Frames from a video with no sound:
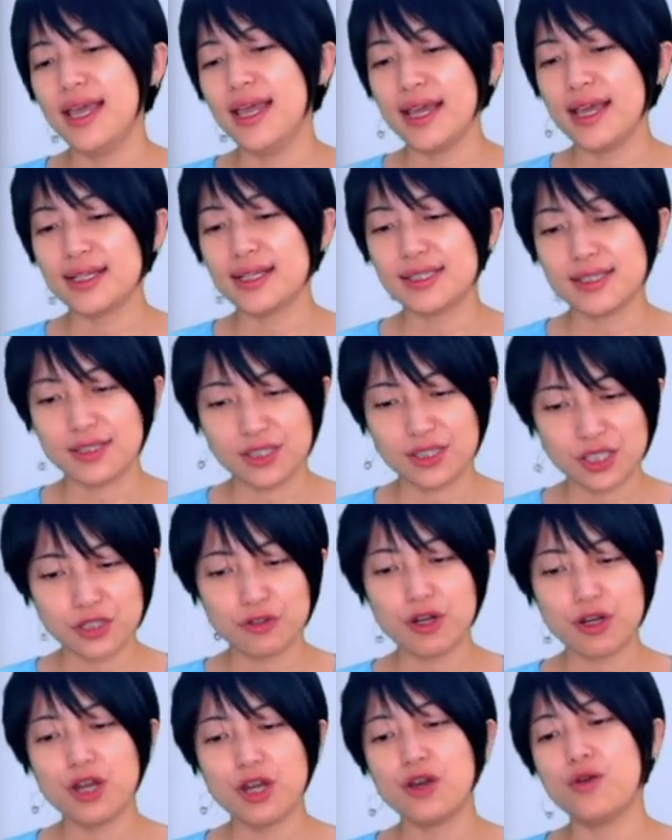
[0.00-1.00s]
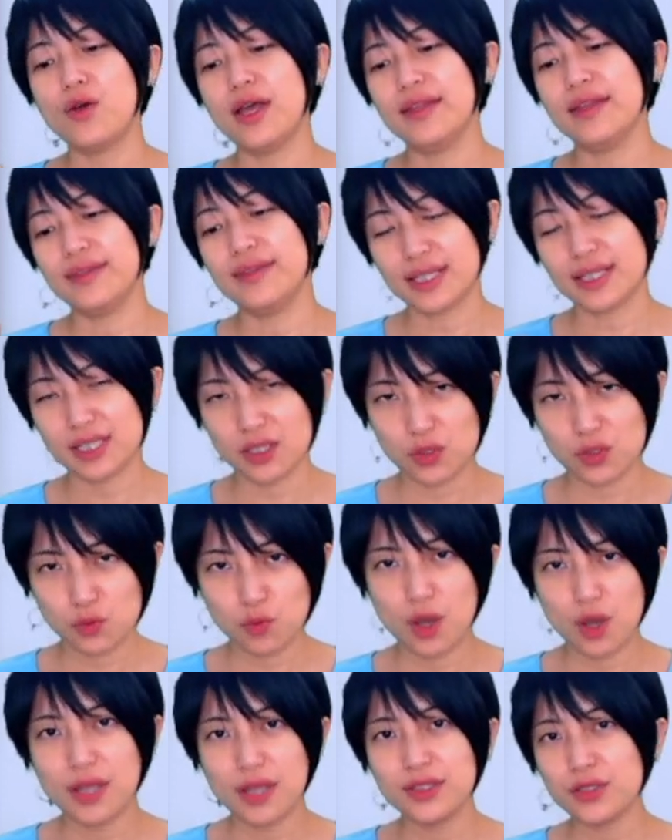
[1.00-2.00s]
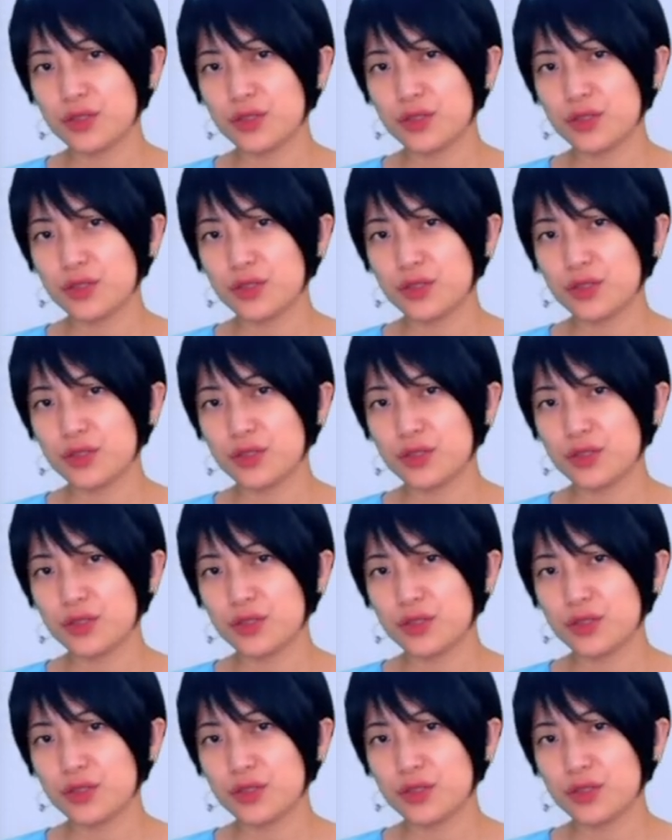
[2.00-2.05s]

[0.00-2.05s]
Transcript: x is 0 and x is 1,